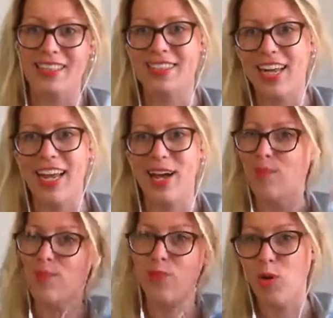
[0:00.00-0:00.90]
setting
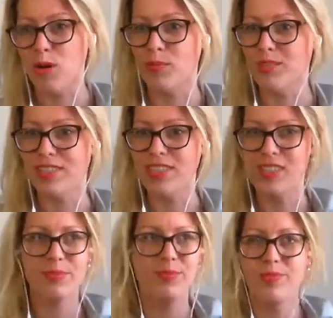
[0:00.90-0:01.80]
up forms
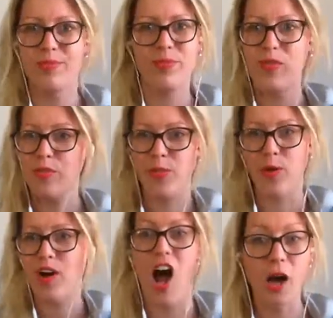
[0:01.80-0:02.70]

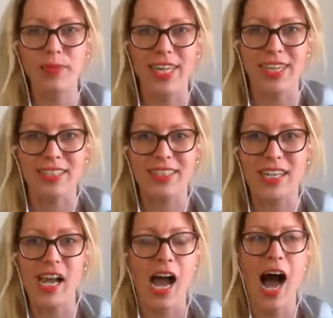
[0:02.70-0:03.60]
for opt-ins,
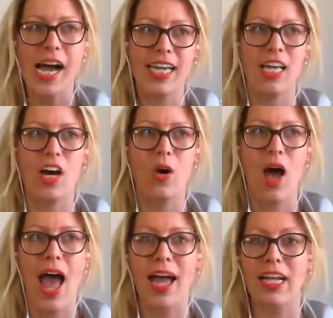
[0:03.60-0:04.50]
I can go
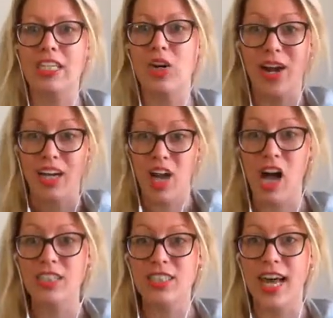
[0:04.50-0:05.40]
and create
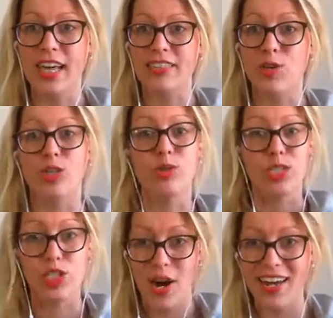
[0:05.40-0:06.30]
content or do a
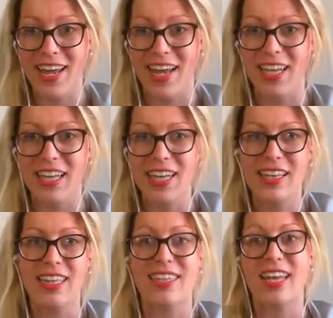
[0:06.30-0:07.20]
training
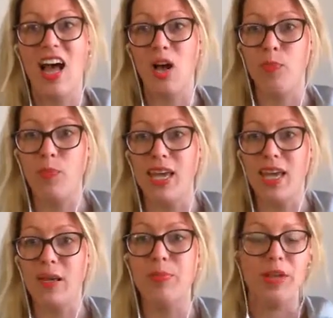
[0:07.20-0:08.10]
that's going to help
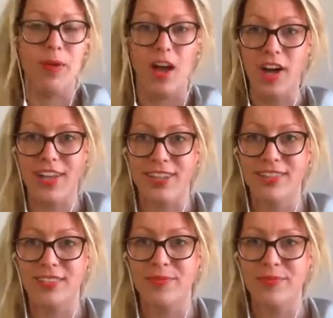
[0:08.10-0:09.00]
me build my
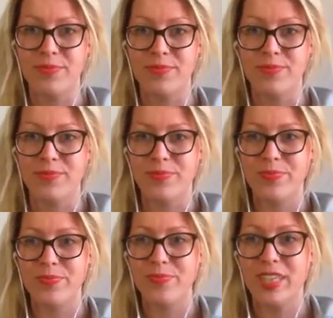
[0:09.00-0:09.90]
audience.
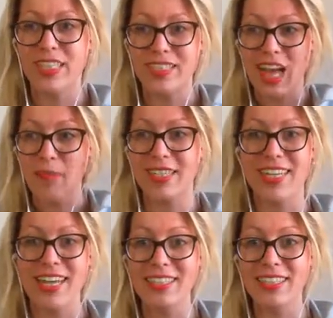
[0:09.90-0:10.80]
Does that make
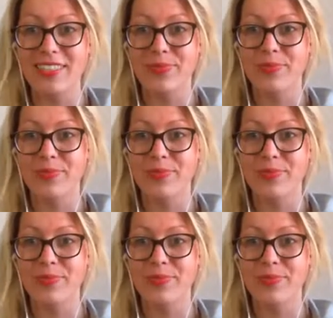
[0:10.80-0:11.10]
sense?